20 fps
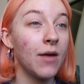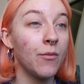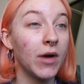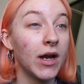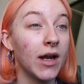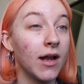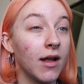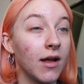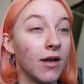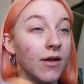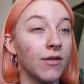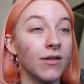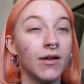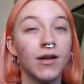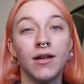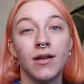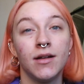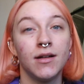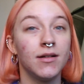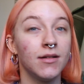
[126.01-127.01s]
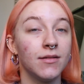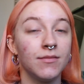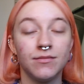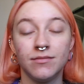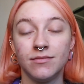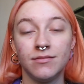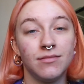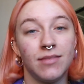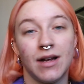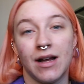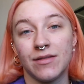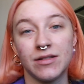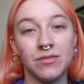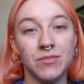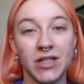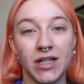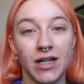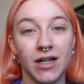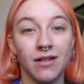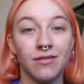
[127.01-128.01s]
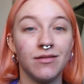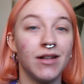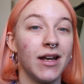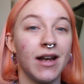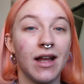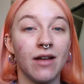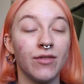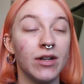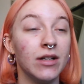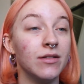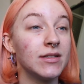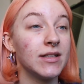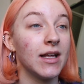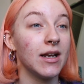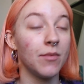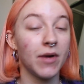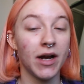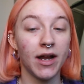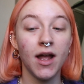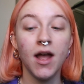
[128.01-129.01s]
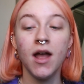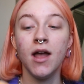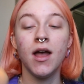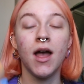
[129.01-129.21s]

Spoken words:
and we're gonna go have some dinner and have a little celebrate.